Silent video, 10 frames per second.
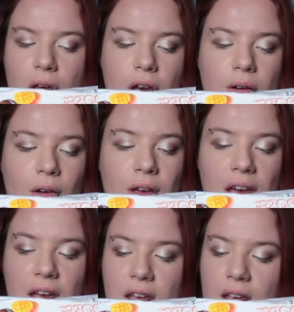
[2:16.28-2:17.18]
Oh,
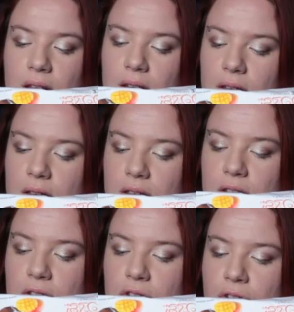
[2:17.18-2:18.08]
okay.
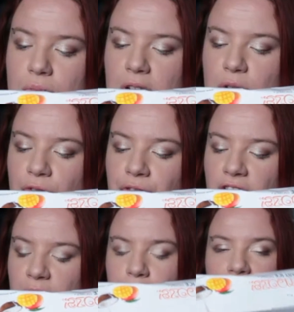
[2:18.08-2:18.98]
Made with
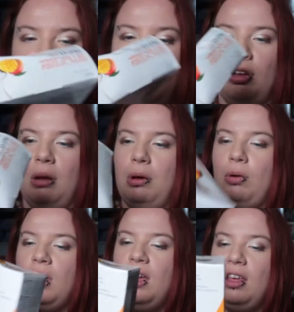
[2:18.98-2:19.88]
freshly pressed coconut milk.